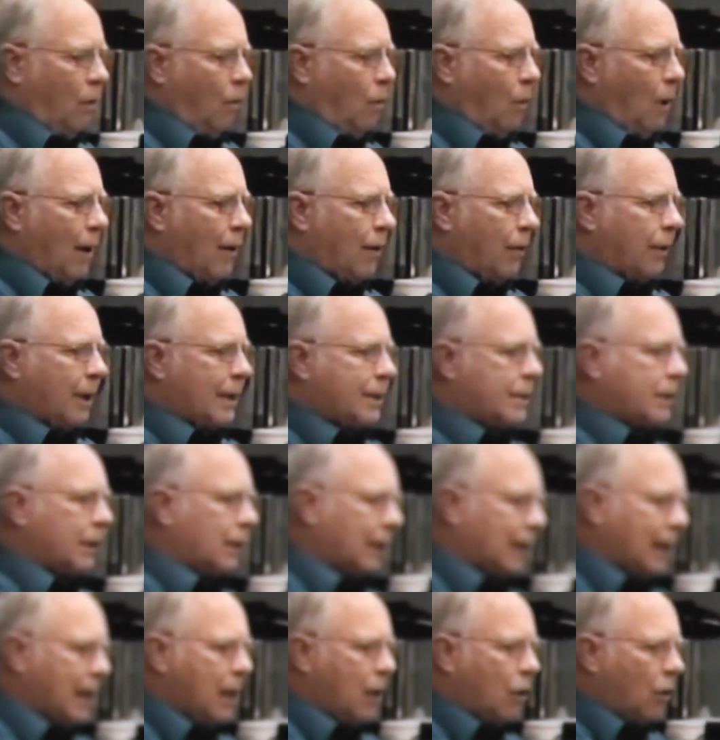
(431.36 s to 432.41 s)
Whether
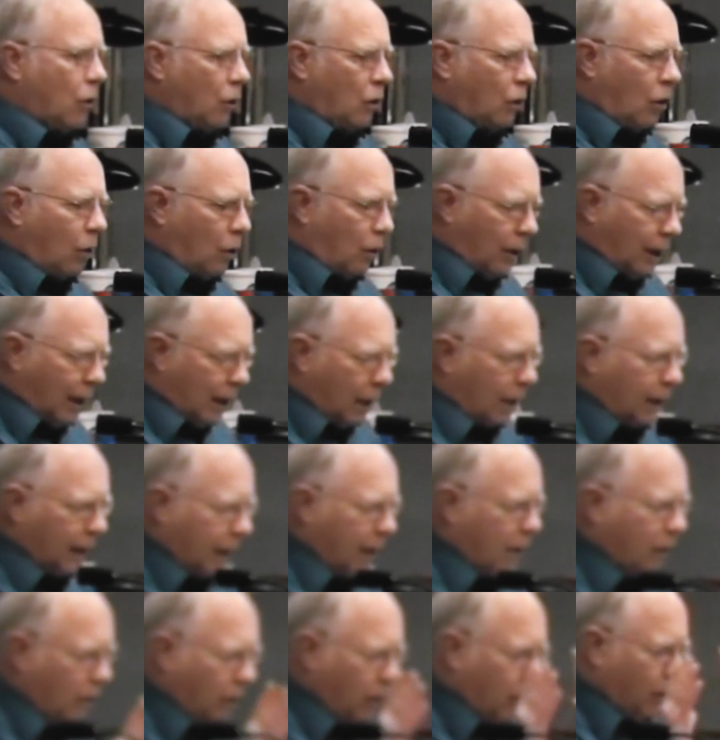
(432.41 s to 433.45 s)
it's legal or
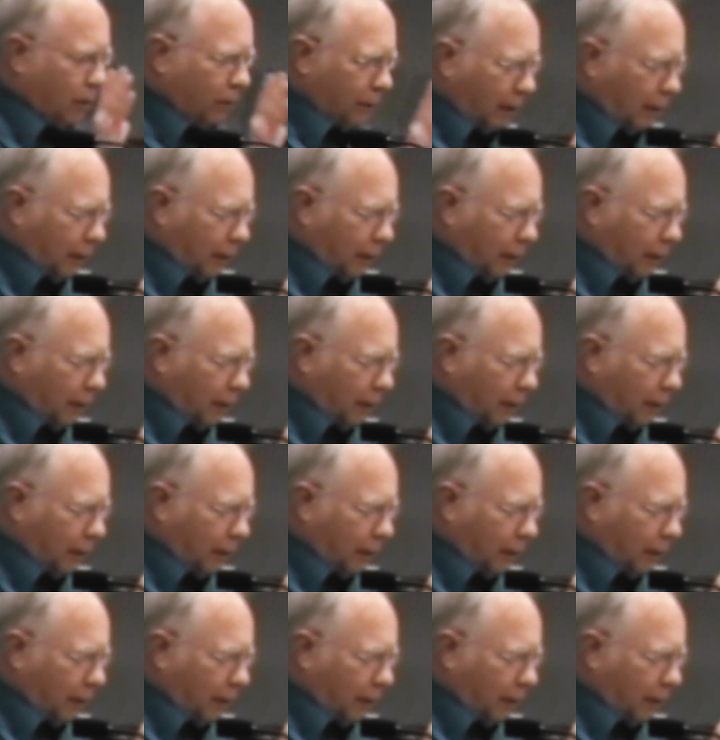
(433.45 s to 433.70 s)
illegal,